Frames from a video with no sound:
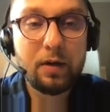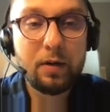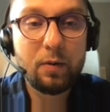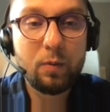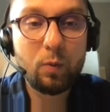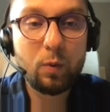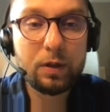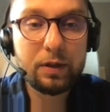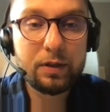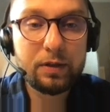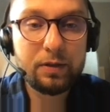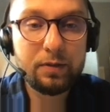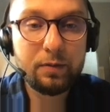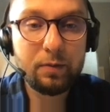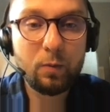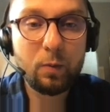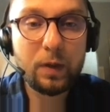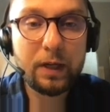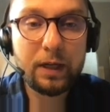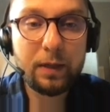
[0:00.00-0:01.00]
what
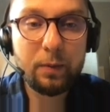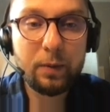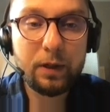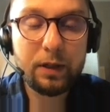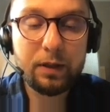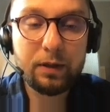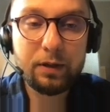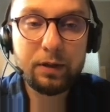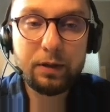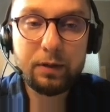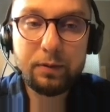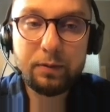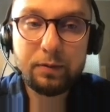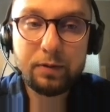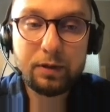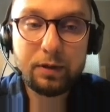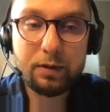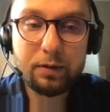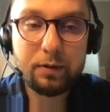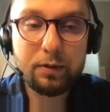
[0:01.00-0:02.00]
way we can
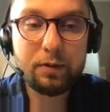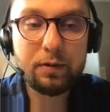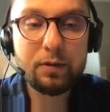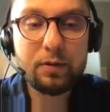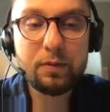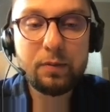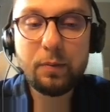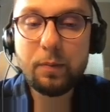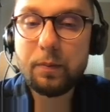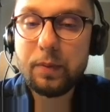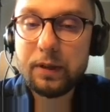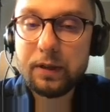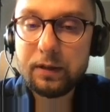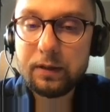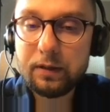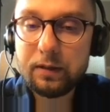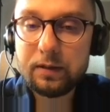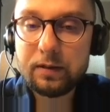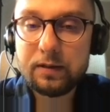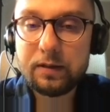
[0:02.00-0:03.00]
use in order to
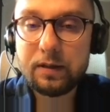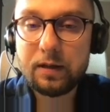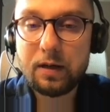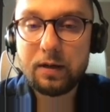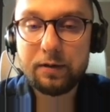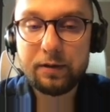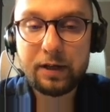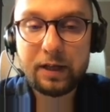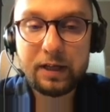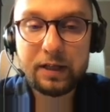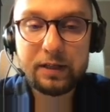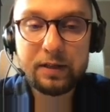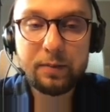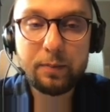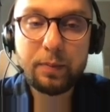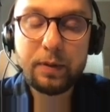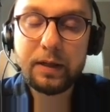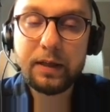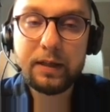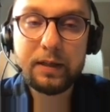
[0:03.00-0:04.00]
build a
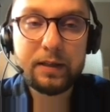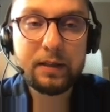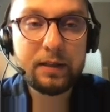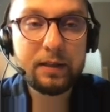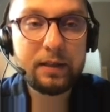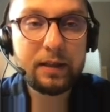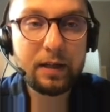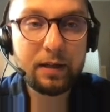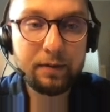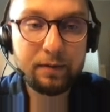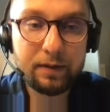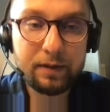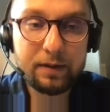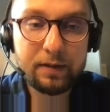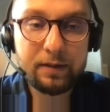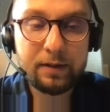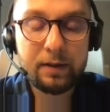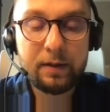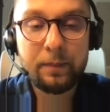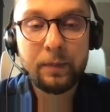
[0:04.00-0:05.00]
REST-based service.